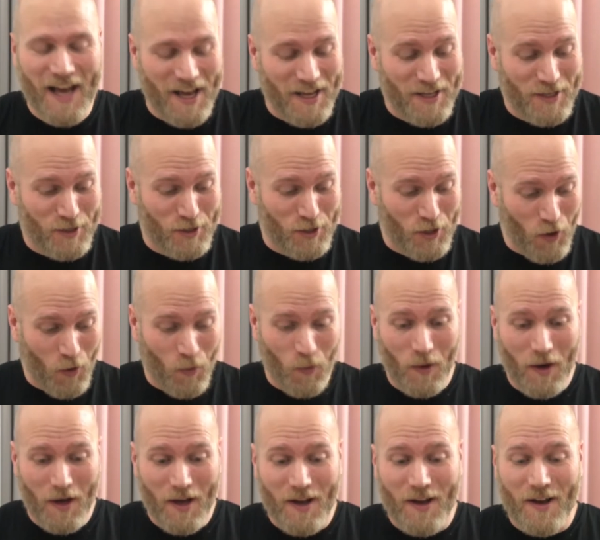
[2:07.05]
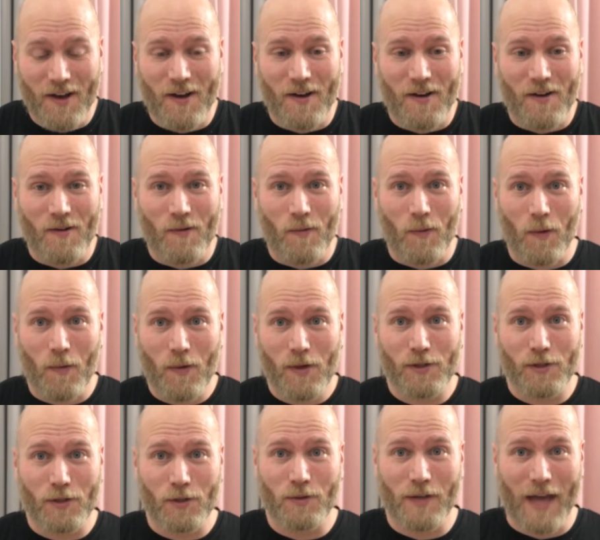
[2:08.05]
So, what we'll
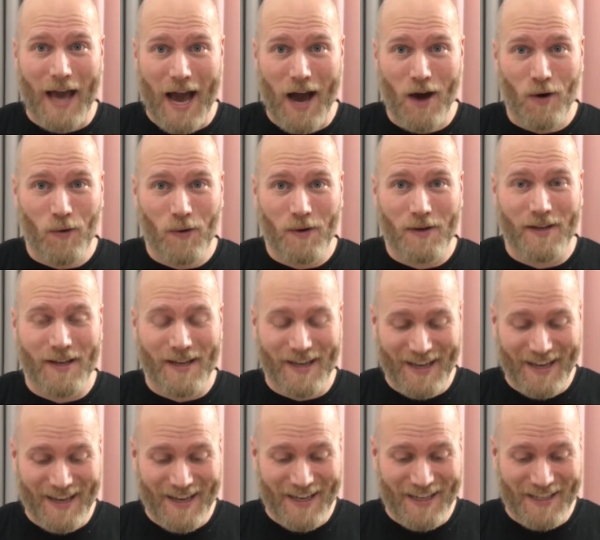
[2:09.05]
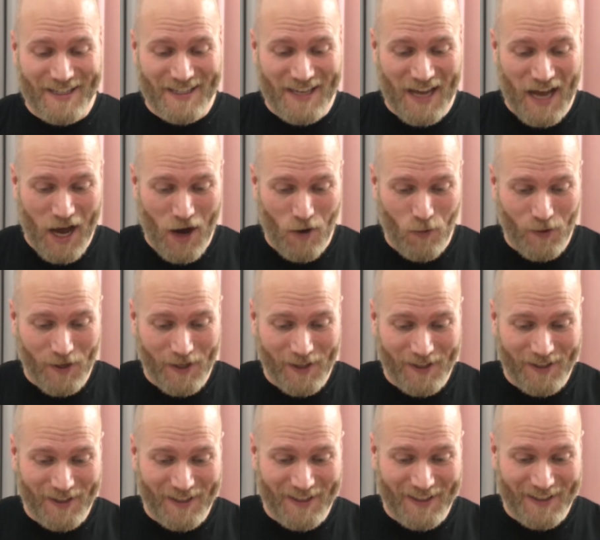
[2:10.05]
do now is I
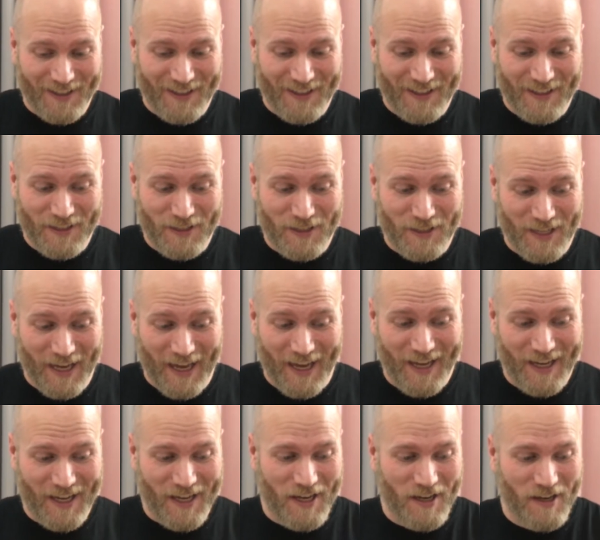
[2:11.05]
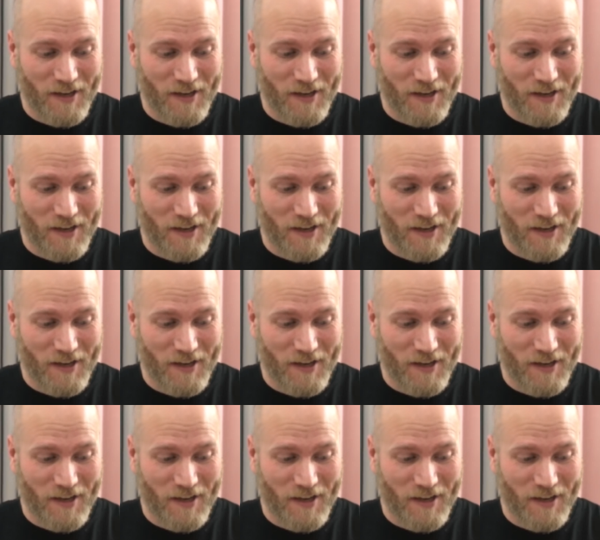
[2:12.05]
will take